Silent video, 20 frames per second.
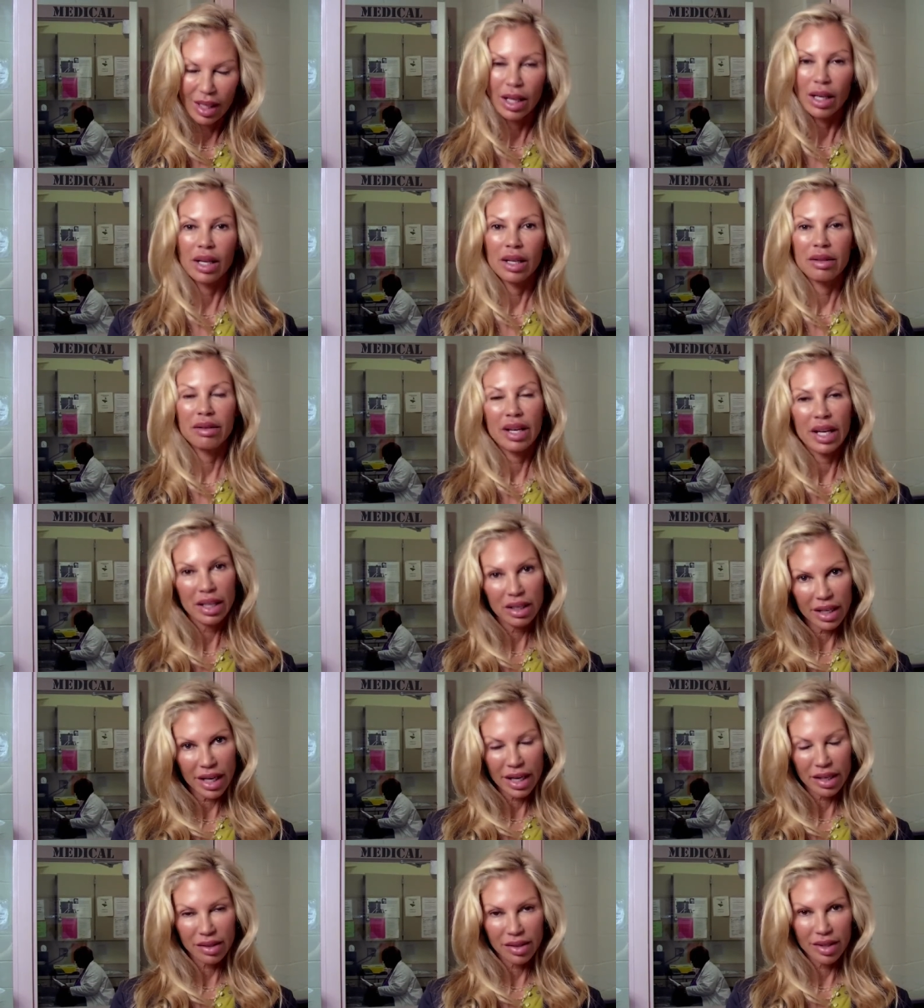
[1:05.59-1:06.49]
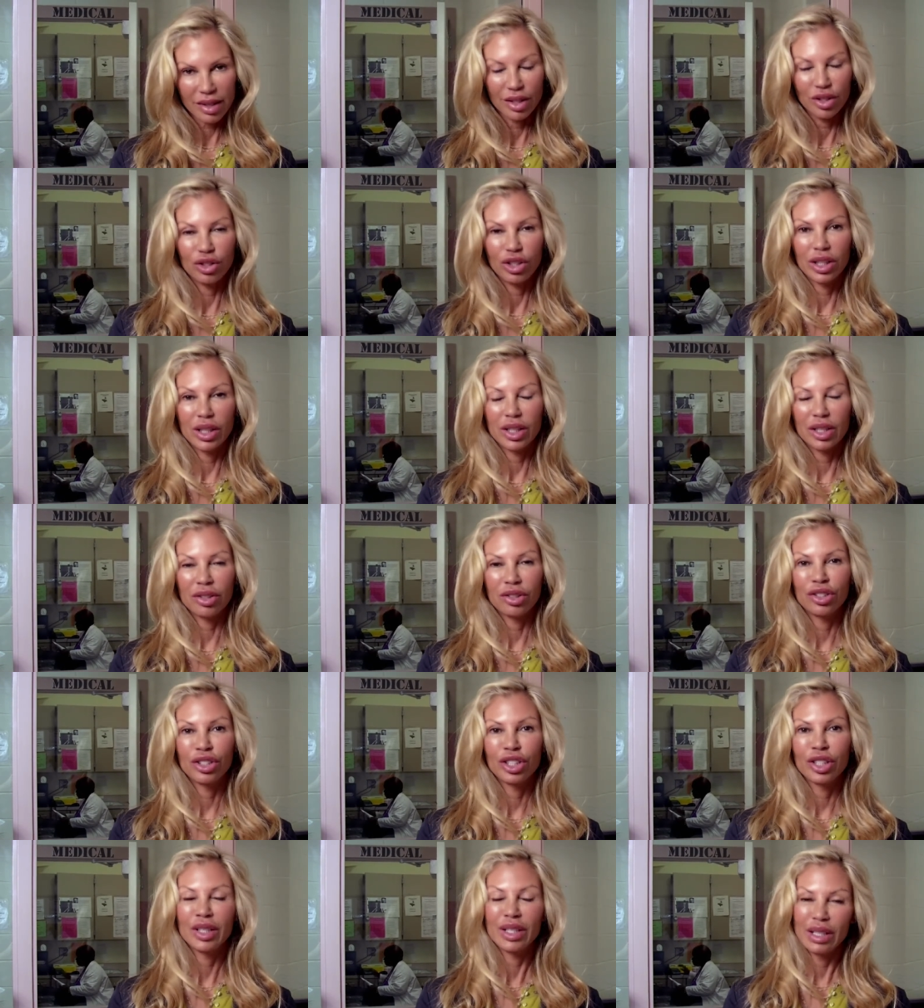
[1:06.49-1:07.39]
I then asked the
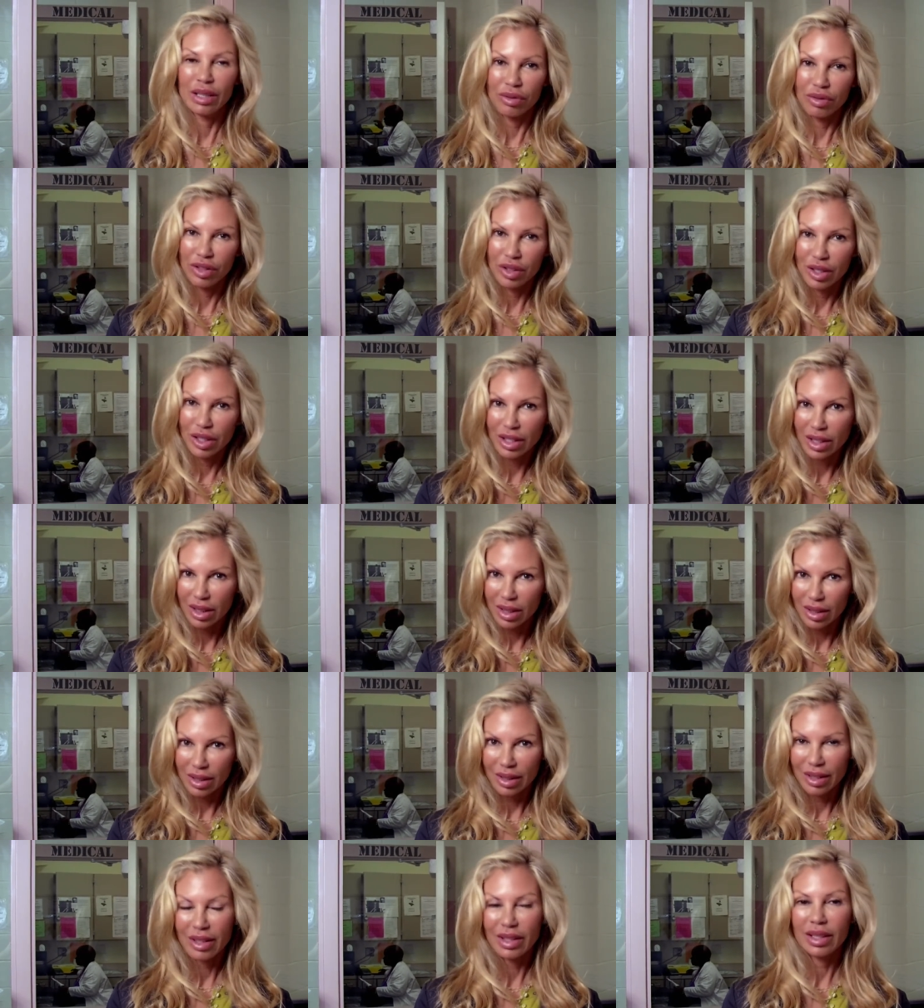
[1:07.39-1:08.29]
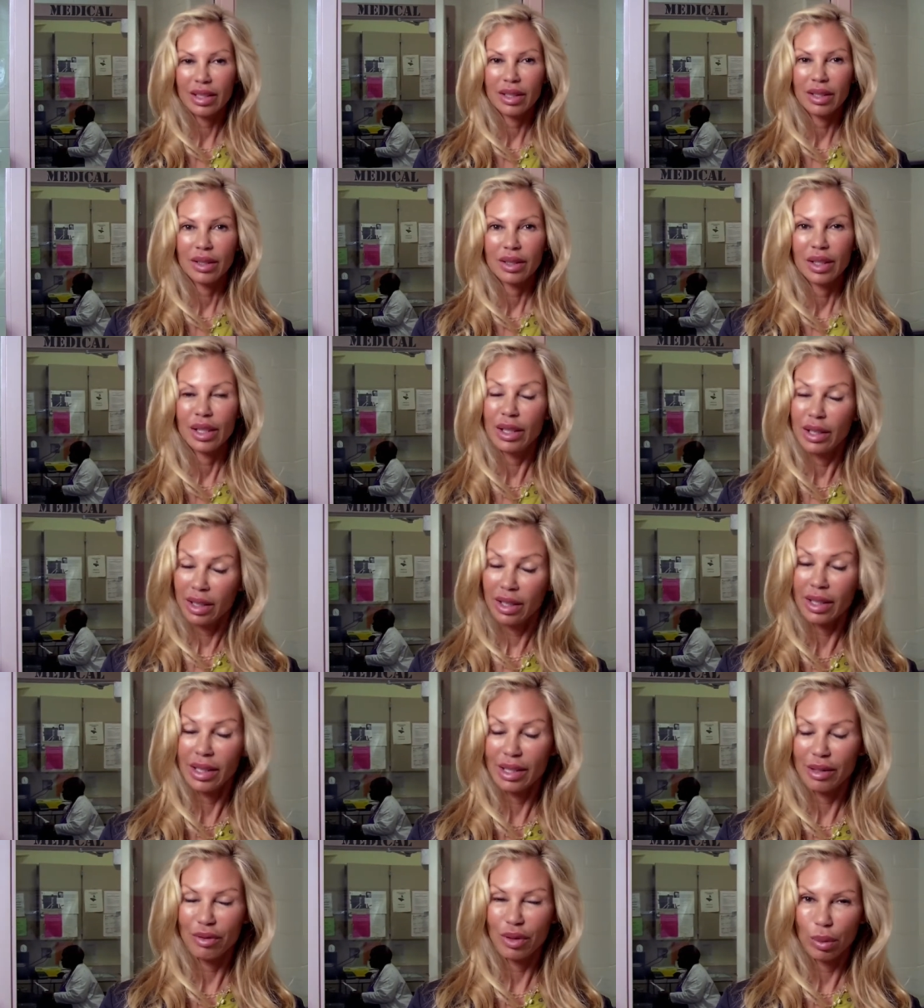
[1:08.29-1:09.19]
judge if indeed he
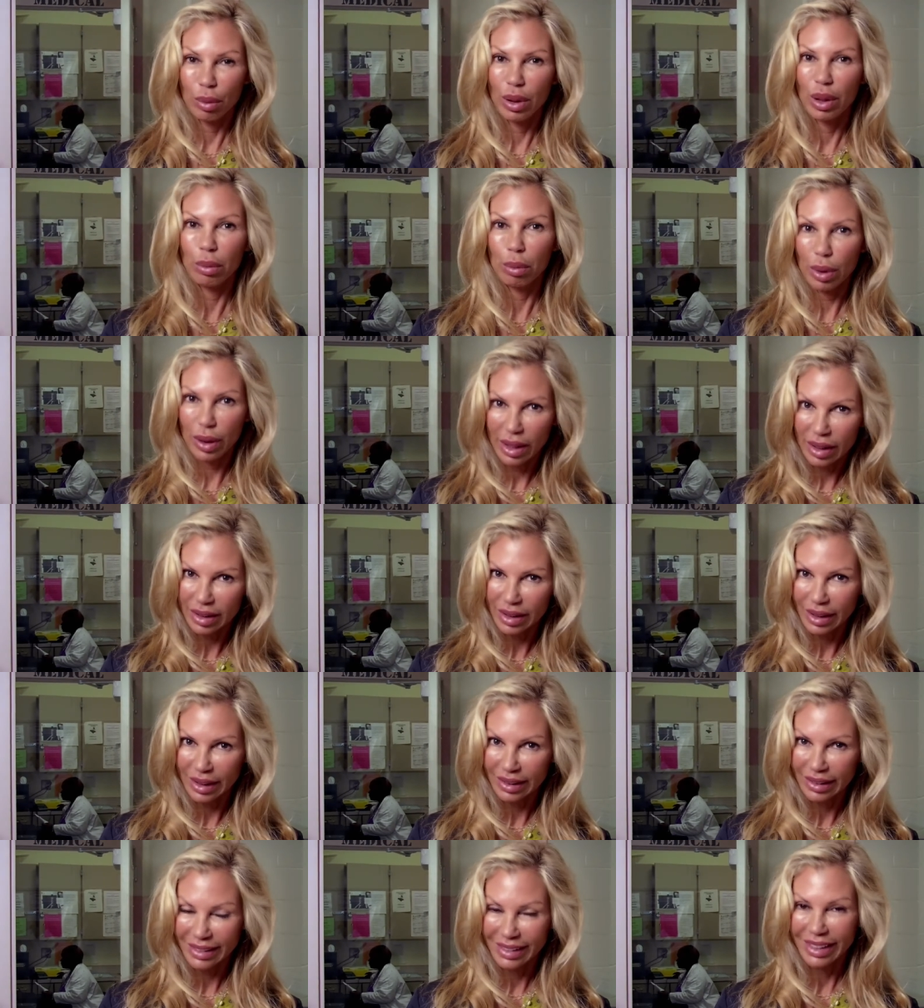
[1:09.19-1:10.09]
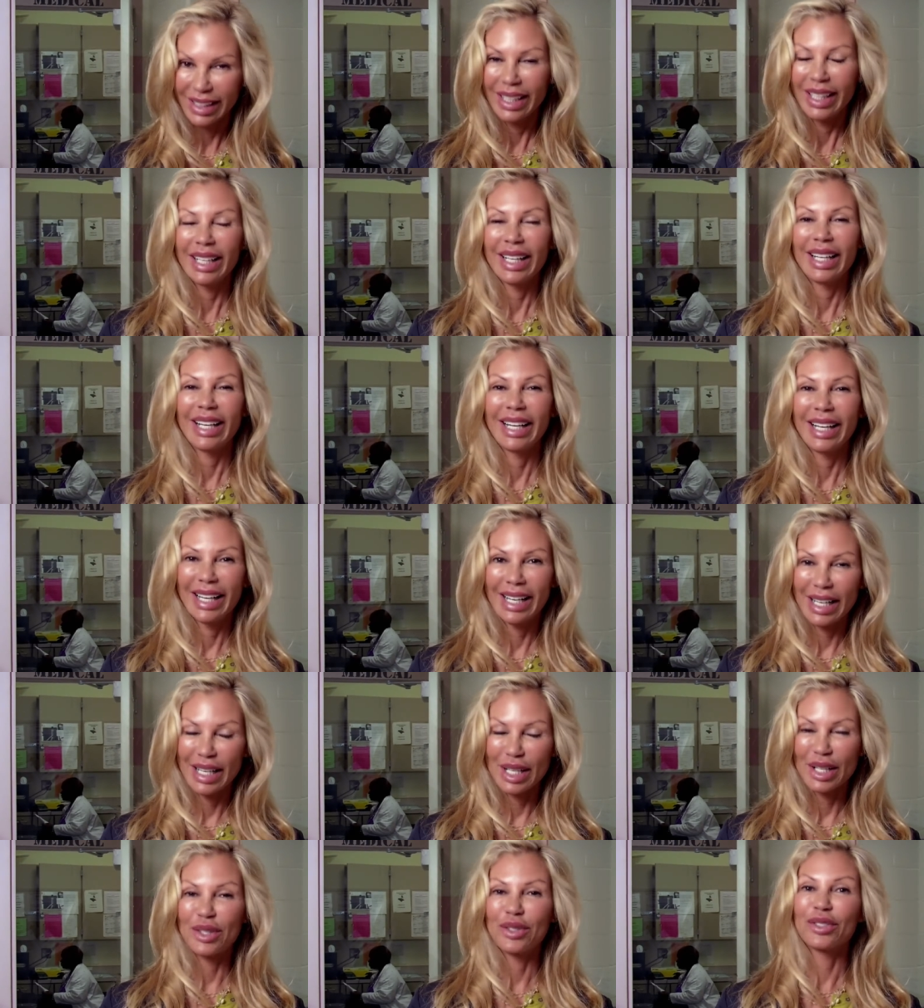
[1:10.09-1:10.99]
had ever been pregnant
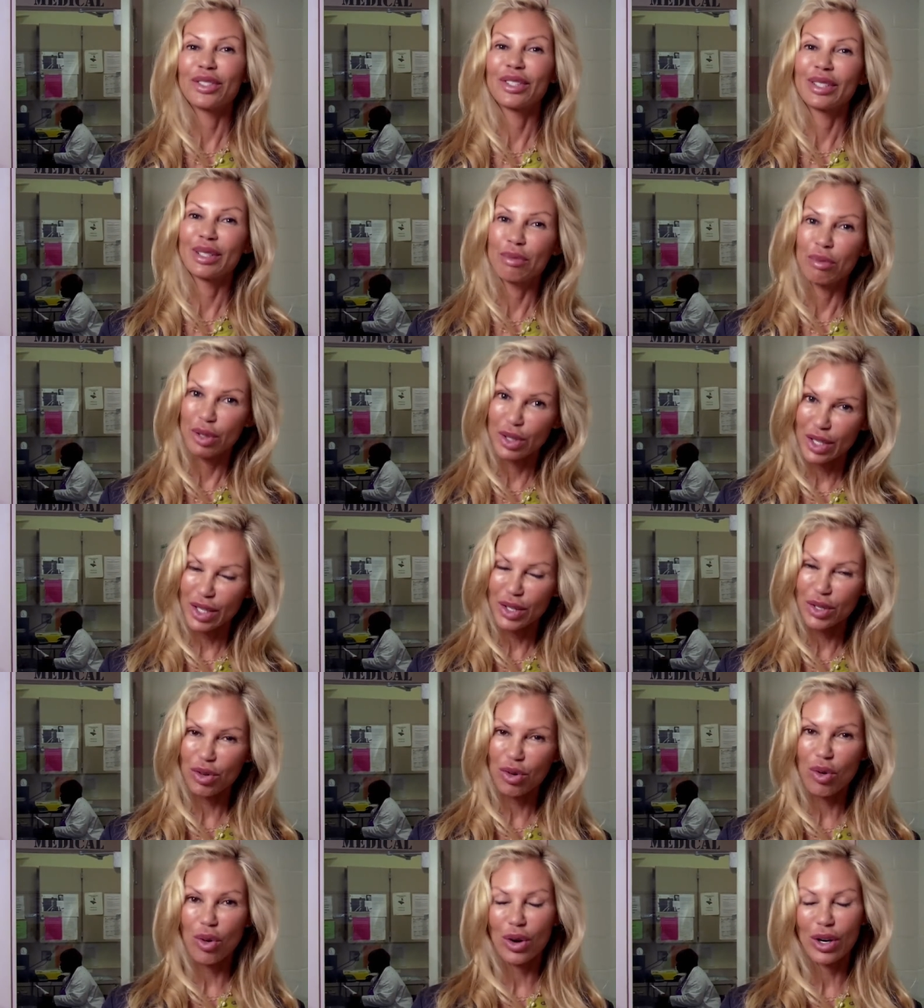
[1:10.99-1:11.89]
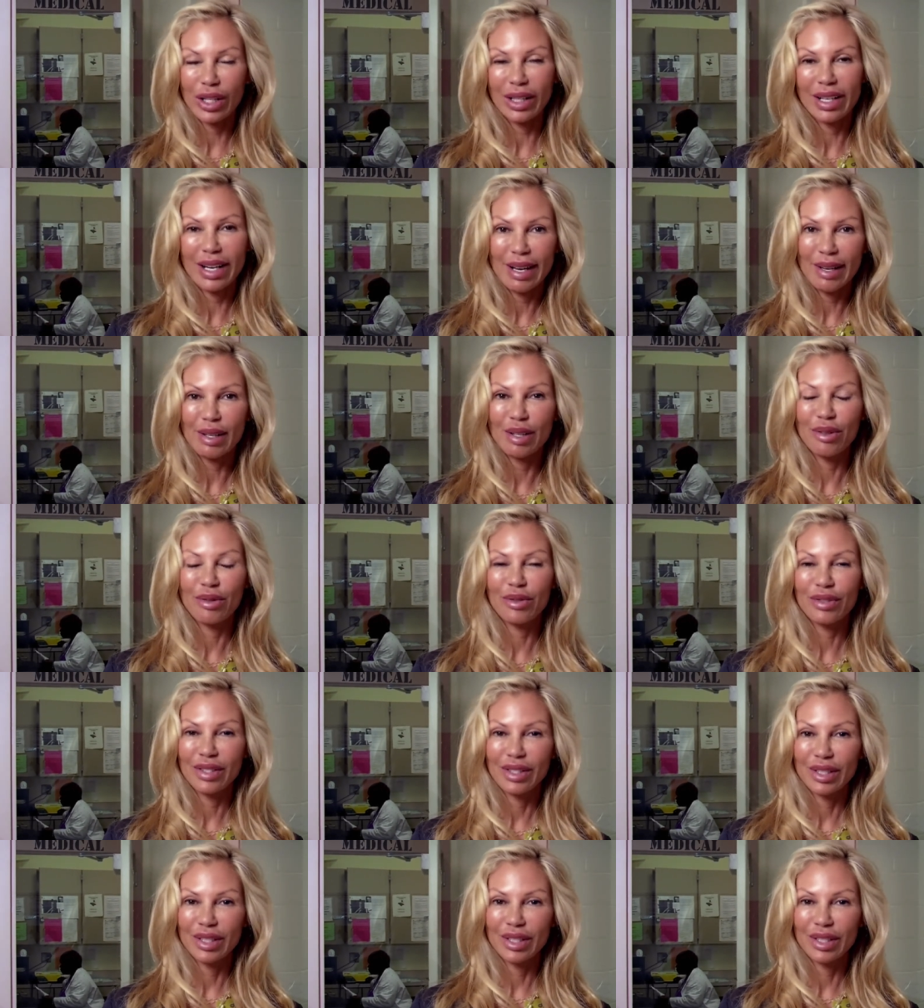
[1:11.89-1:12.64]
and was escorted out of